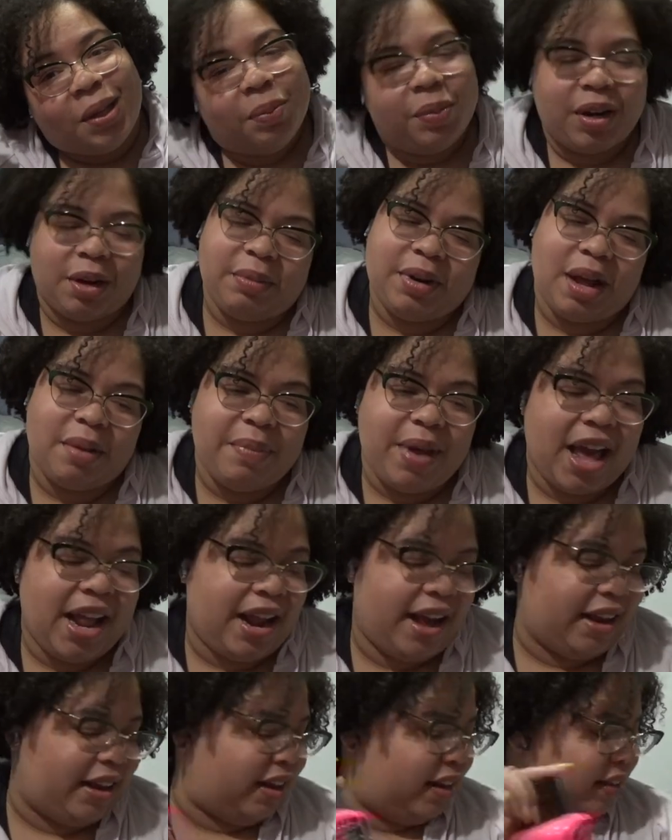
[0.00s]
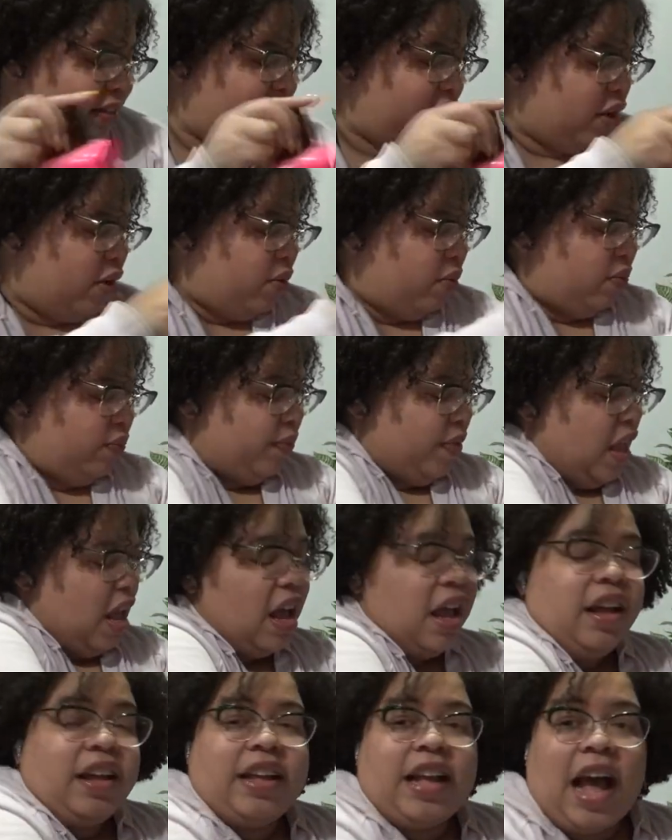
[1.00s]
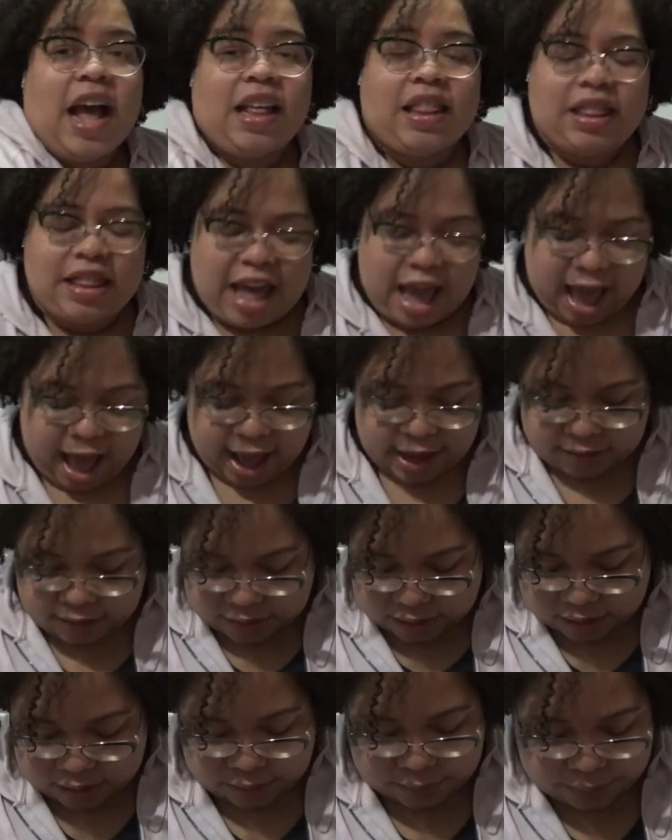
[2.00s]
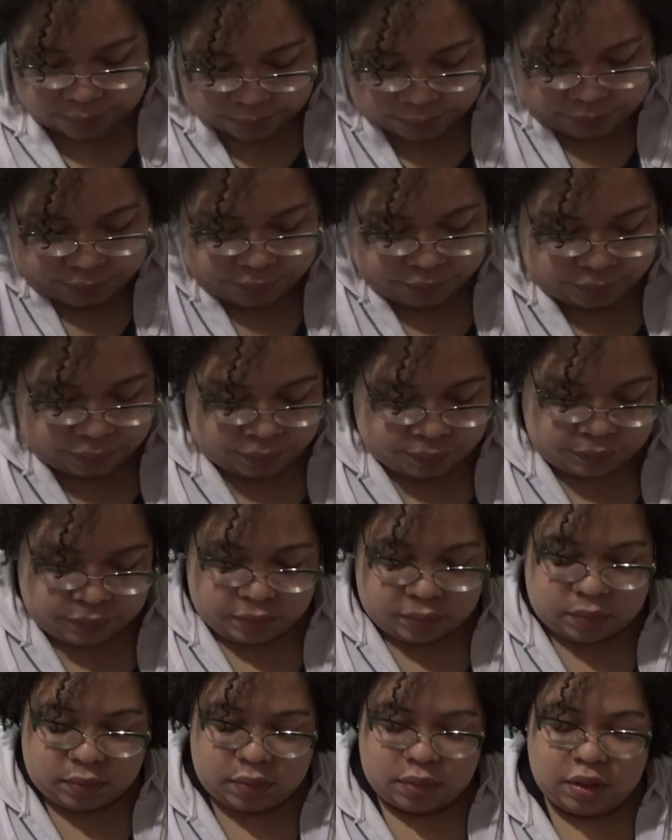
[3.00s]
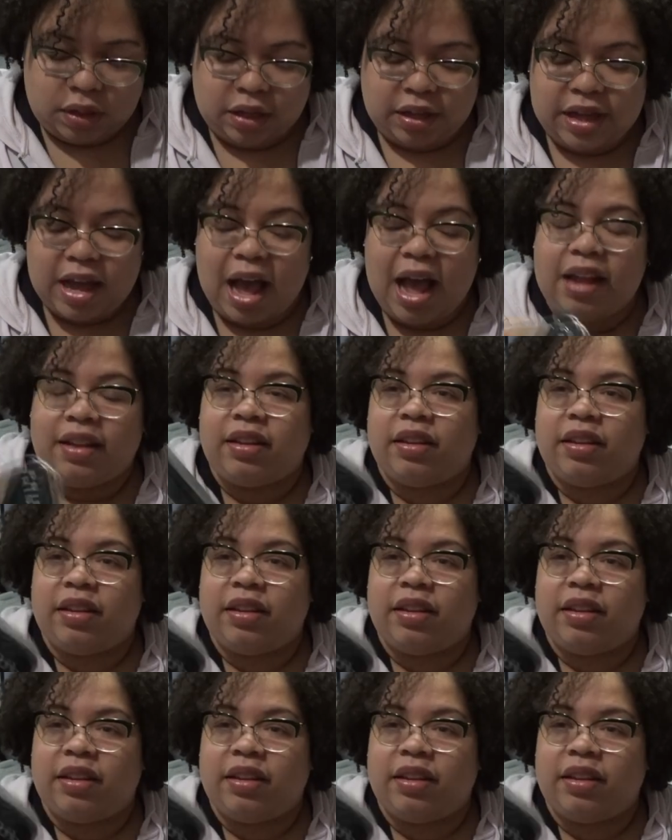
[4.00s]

but I'm not mad at it. So got that. Got